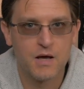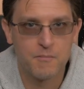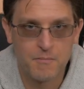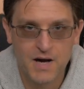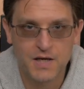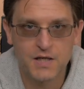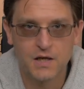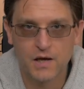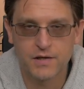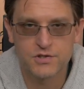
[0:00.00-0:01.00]

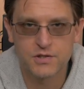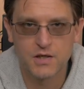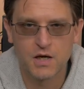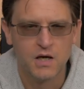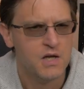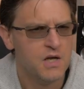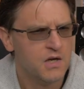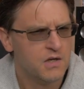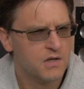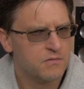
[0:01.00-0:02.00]
Buggy HDR.
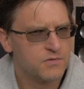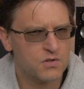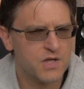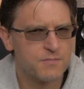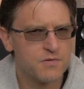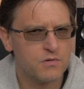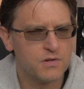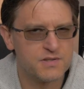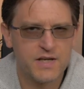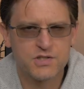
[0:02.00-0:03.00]
Don't get me
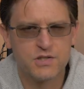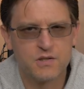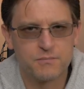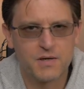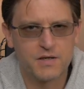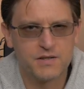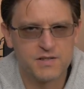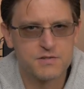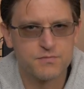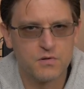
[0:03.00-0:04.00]
wrong, it's actually not buggy.
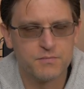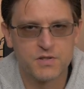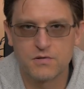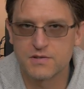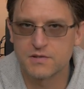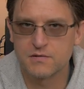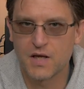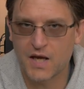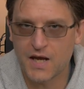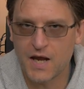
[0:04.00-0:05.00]
That's wrong, because
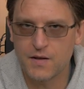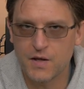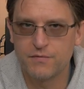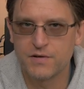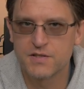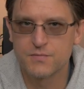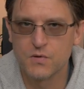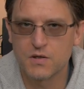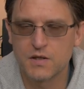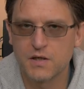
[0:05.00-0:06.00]
again, if it is
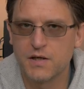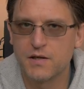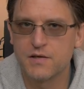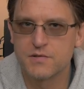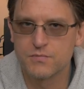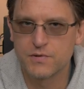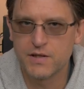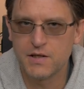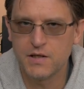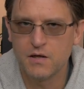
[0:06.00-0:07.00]
working, it is
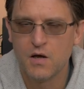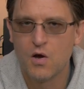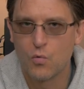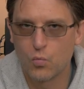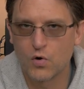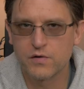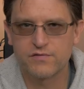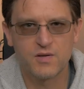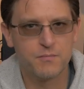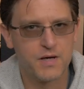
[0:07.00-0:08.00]
really one
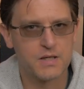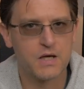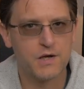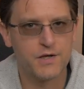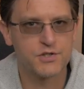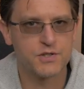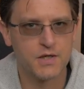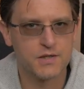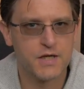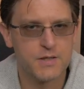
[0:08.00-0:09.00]
of the better
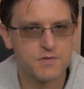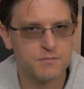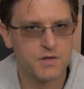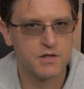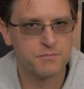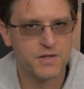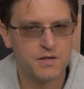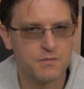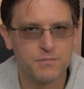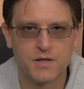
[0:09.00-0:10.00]
HDR games in my opinion.